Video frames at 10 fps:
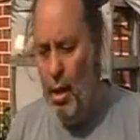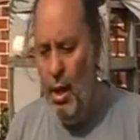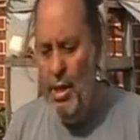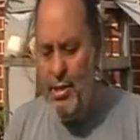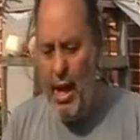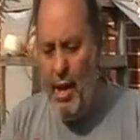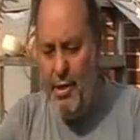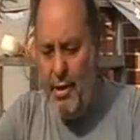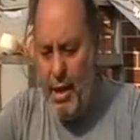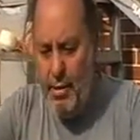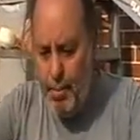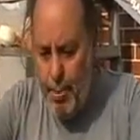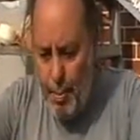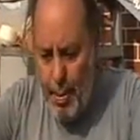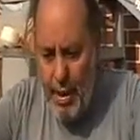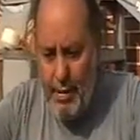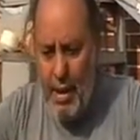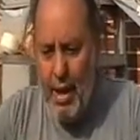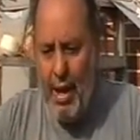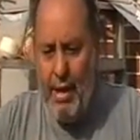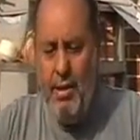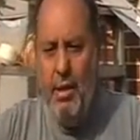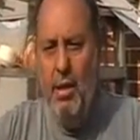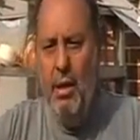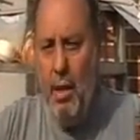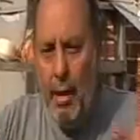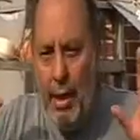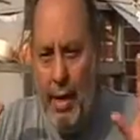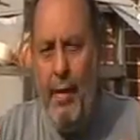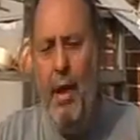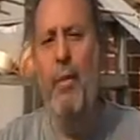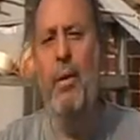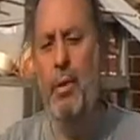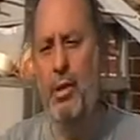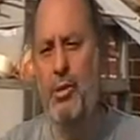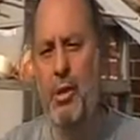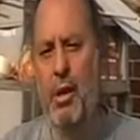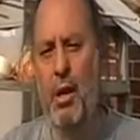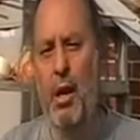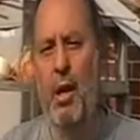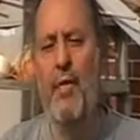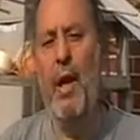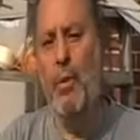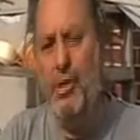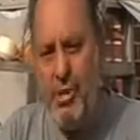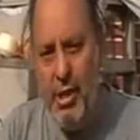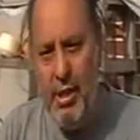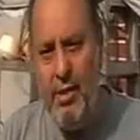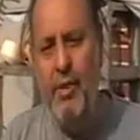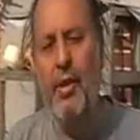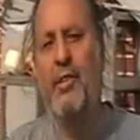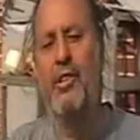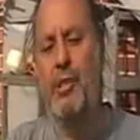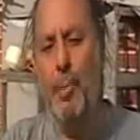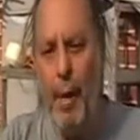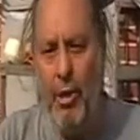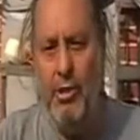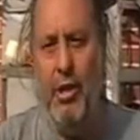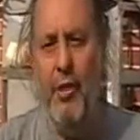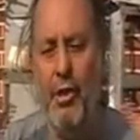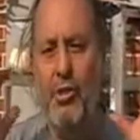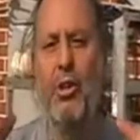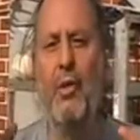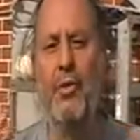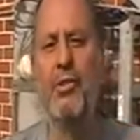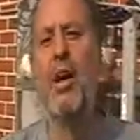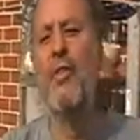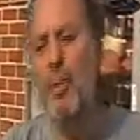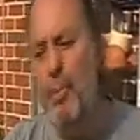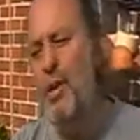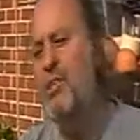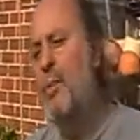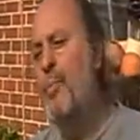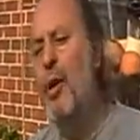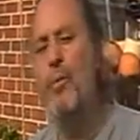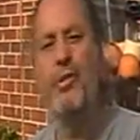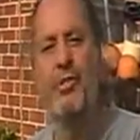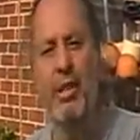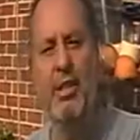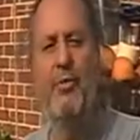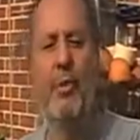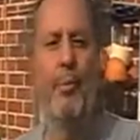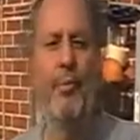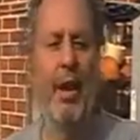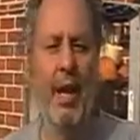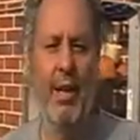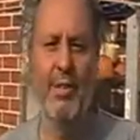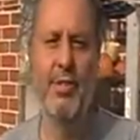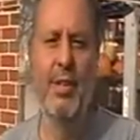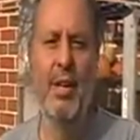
is that after they prepared the land in their image, they receded. That supposedly on the surface, the British Empire receded from the lands.